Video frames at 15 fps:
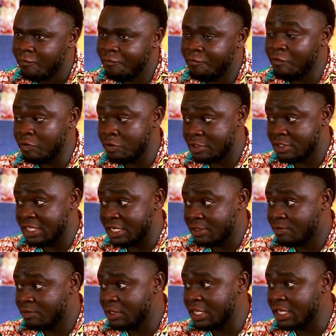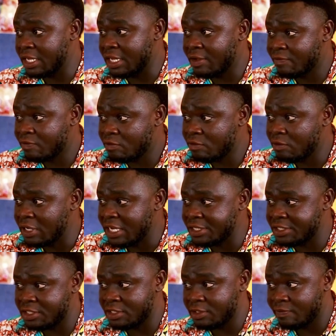foods that we have to
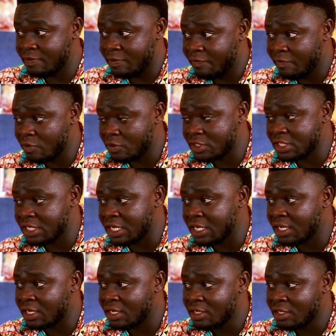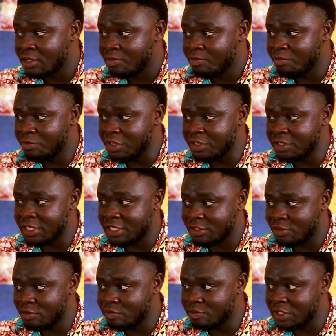achieve the 4-star meal
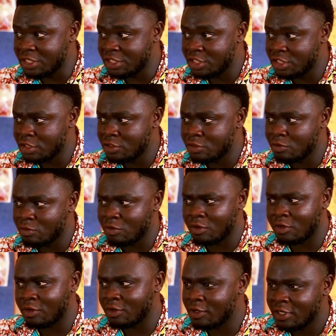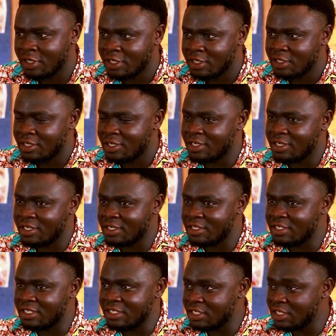that you mentioned, or
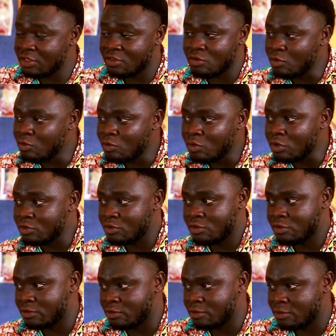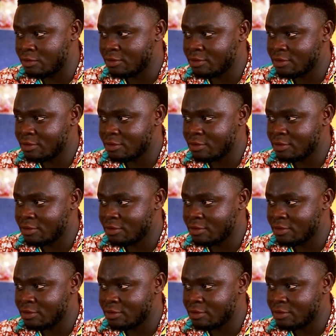they just don't want to?